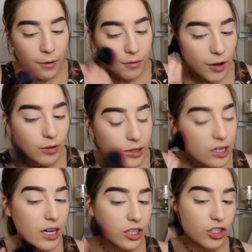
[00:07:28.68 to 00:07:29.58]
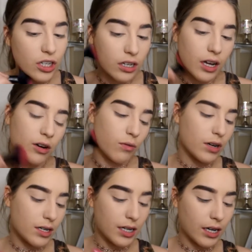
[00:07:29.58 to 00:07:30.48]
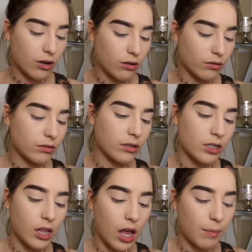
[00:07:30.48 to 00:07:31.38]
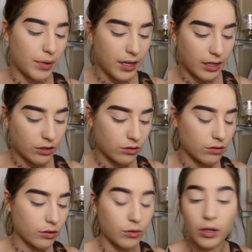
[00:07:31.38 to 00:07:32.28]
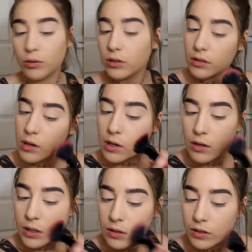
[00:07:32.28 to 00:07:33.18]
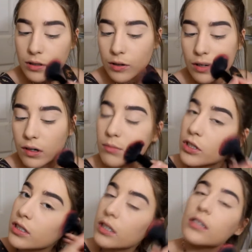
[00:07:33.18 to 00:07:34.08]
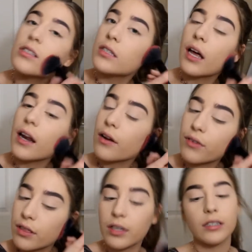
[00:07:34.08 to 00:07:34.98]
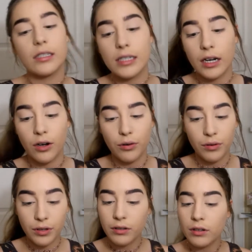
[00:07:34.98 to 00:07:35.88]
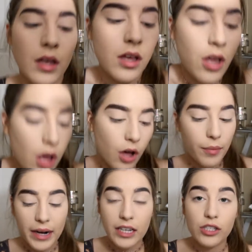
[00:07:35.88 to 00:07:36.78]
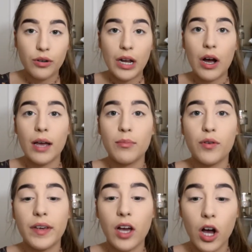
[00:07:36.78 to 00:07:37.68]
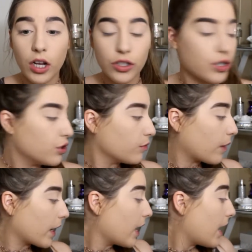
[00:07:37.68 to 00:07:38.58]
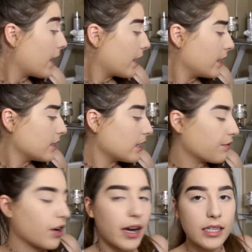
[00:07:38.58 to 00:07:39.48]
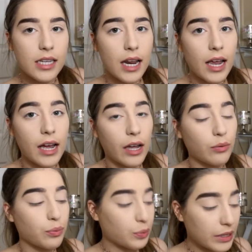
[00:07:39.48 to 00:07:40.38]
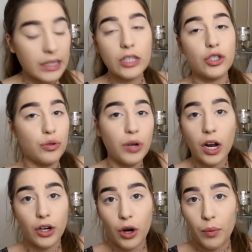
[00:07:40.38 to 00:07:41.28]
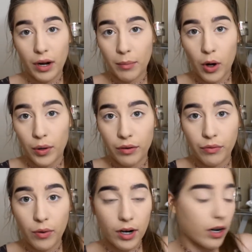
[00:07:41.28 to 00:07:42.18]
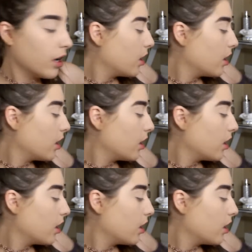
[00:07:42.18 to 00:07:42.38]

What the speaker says: foundation. I don't want it to get all gloppy and gross. So I'm just gonna set everything down. Alrighty, so now I'm moving on to my eyes, and for eyes today, I really do not know what I'm going for,